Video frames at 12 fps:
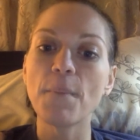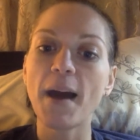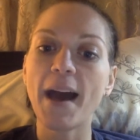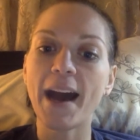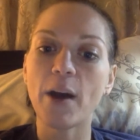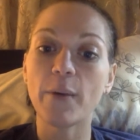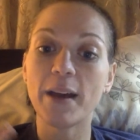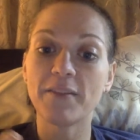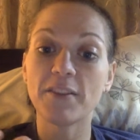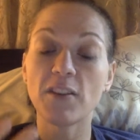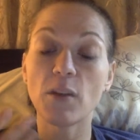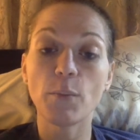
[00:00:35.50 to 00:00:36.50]

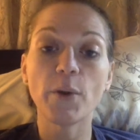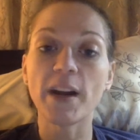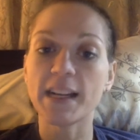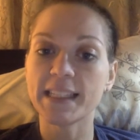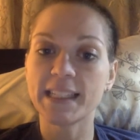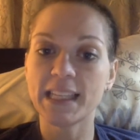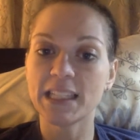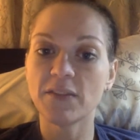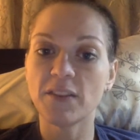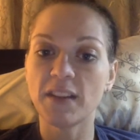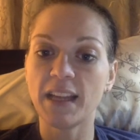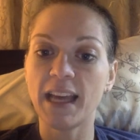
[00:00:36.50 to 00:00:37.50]
However, the process
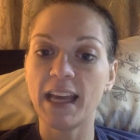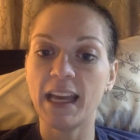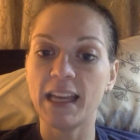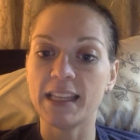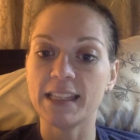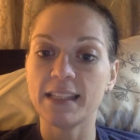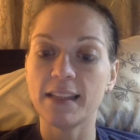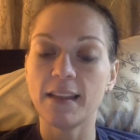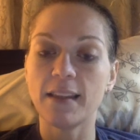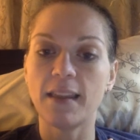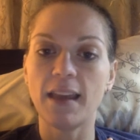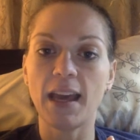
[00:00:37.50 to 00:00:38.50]
for the ANs,
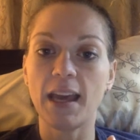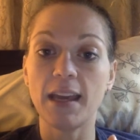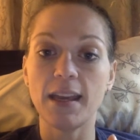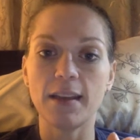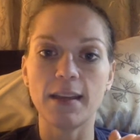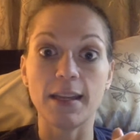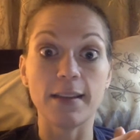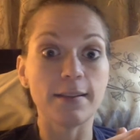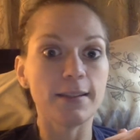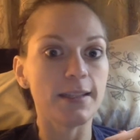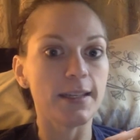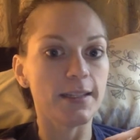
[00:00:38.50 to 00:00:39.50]
the
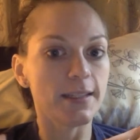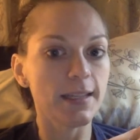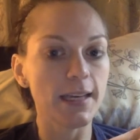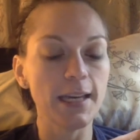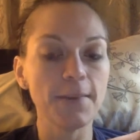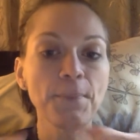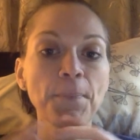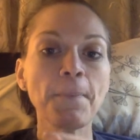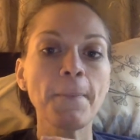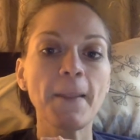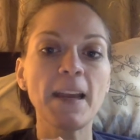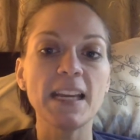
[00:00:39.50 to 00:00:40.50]
ANCC
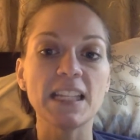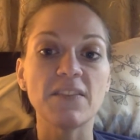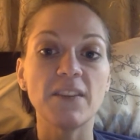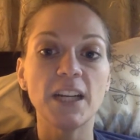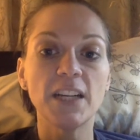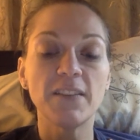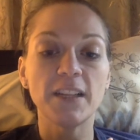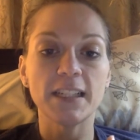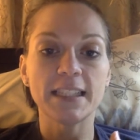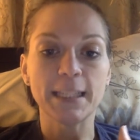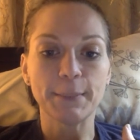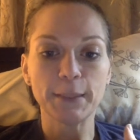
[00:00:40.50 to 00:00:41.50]
is very, very
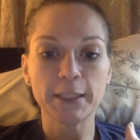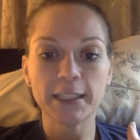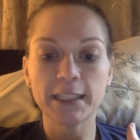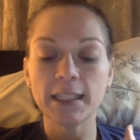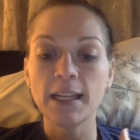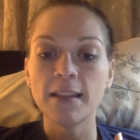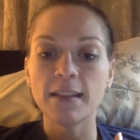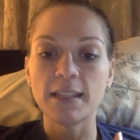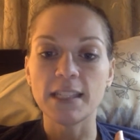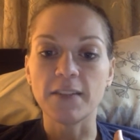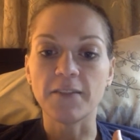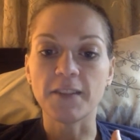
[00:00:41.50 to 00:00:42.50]
similar. The
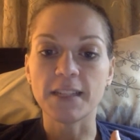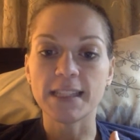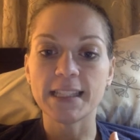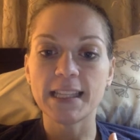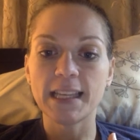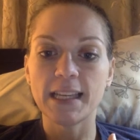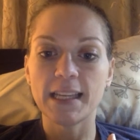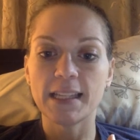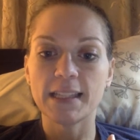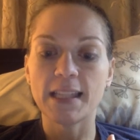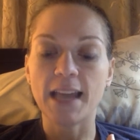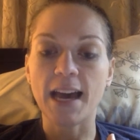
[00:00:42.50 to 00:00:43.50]
difference
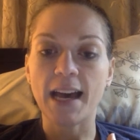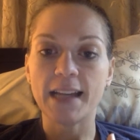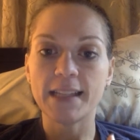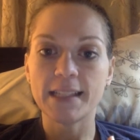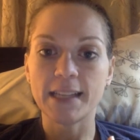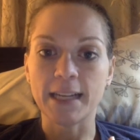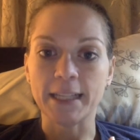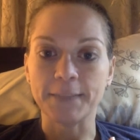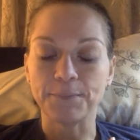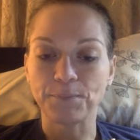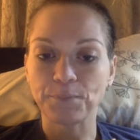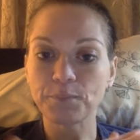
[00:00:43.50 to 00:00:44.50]
is that
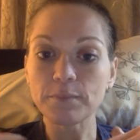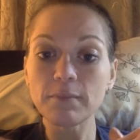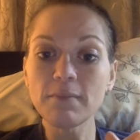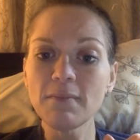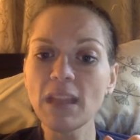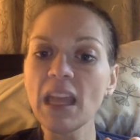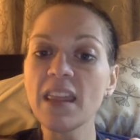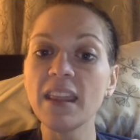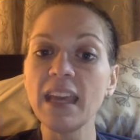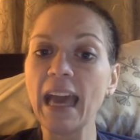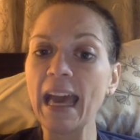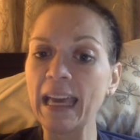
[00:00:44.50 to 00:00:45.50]
um,
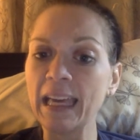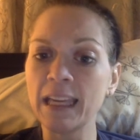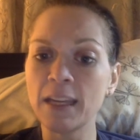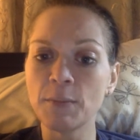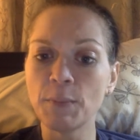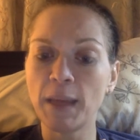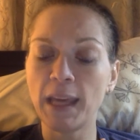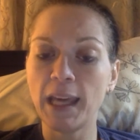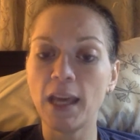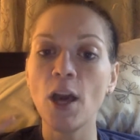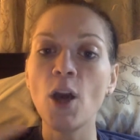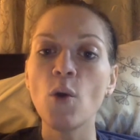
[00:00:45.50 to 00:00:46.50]
the
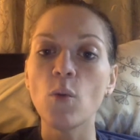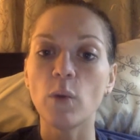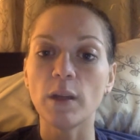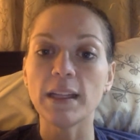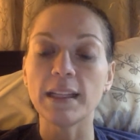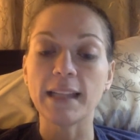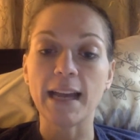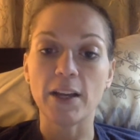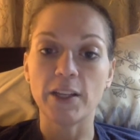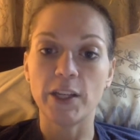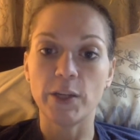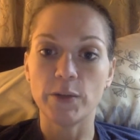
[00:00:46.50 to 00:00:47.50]
AANP will allow
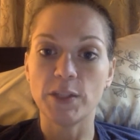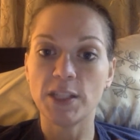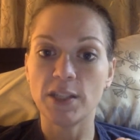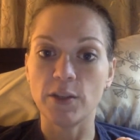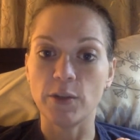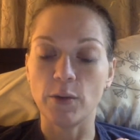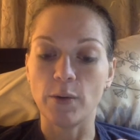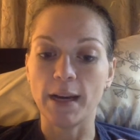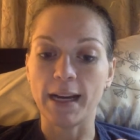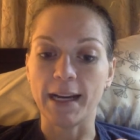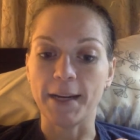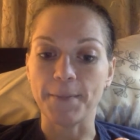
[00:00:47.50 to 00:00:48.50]
you to
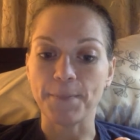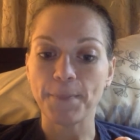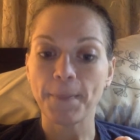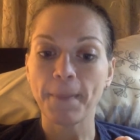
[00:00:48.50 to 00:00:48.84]
um,